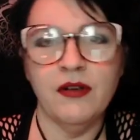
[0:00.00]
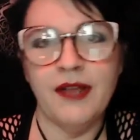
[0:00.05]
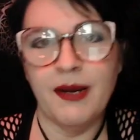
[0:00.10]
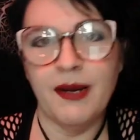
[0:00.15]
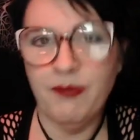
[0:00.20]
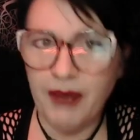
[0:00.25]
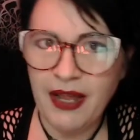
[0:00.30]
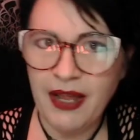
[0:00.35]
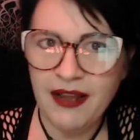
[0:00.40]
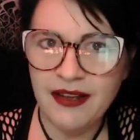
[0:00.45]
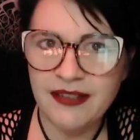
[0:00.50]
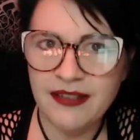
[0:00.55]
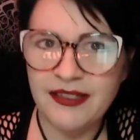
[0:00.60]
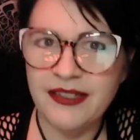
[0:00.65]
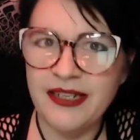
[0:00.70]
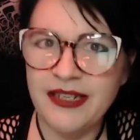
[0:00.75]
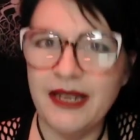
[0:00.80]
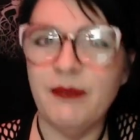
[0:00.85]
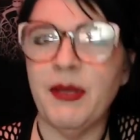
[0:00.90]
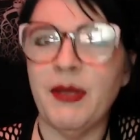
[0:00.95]
like blah, it's a
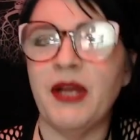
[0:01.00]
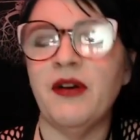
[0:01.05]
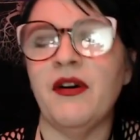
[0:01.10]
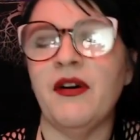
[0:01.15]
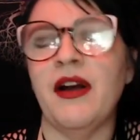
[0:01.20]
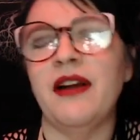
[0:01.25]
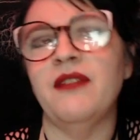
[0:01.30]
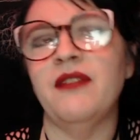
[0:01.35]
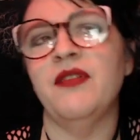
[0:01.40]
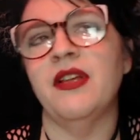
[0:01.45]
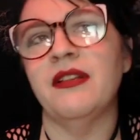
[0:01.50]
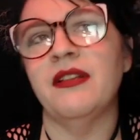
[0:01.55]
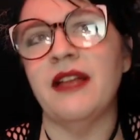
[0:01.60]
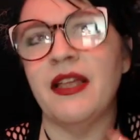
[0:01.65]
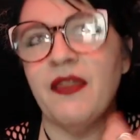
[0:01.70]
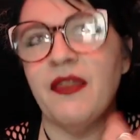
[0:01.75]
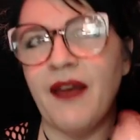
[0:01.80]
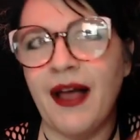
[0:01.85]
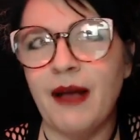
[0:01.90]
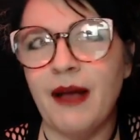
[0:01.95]
demon or anything
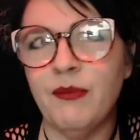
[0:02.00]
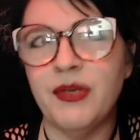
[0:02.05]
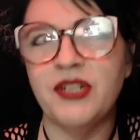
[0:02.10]
like that,